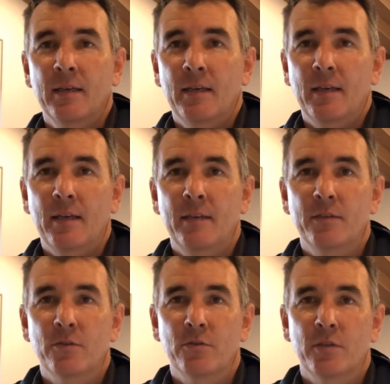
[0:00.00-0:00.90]
And
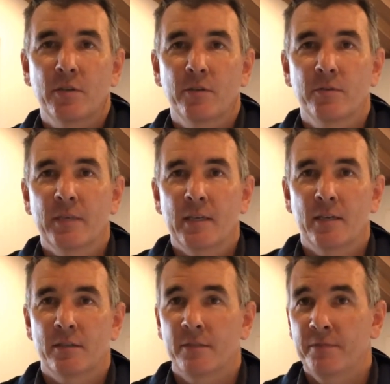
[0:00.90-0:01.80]
it's also,
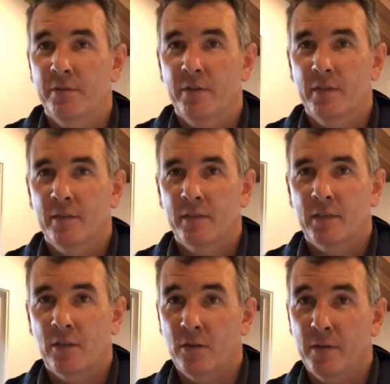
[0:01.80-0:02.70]
yes, if you're in a
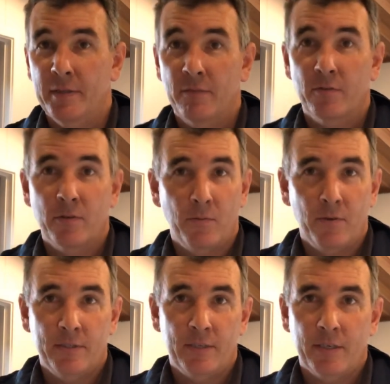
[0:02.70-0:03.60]
climate that
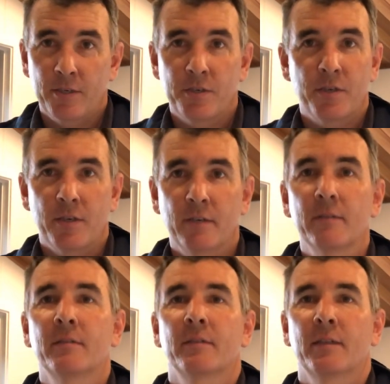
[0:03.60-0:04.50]
requires air conditioning,
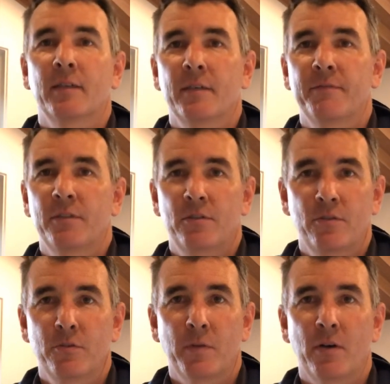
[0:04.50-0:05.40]
if it's
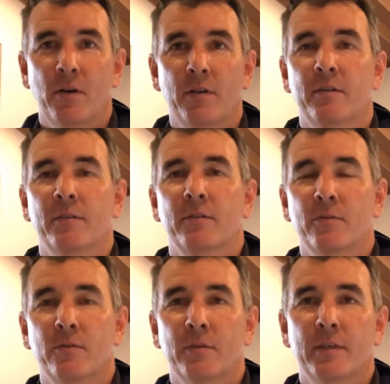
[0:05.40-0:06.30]
super hot
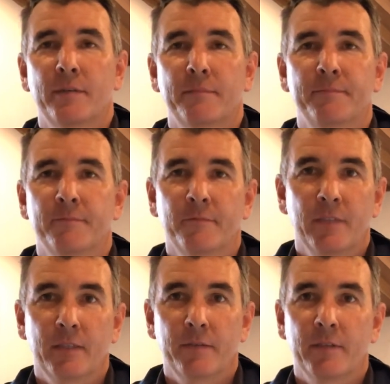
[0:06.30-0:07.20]
or
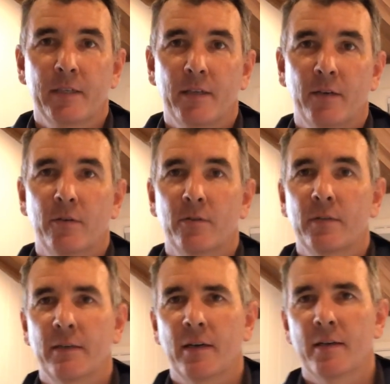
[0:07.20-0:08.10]
really, really
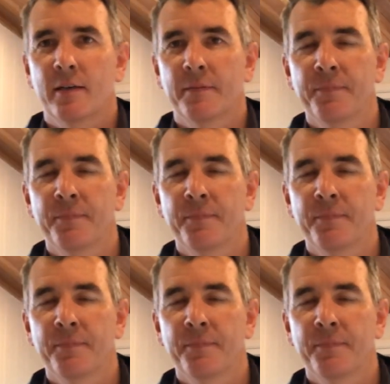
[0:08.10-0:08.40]
cold, I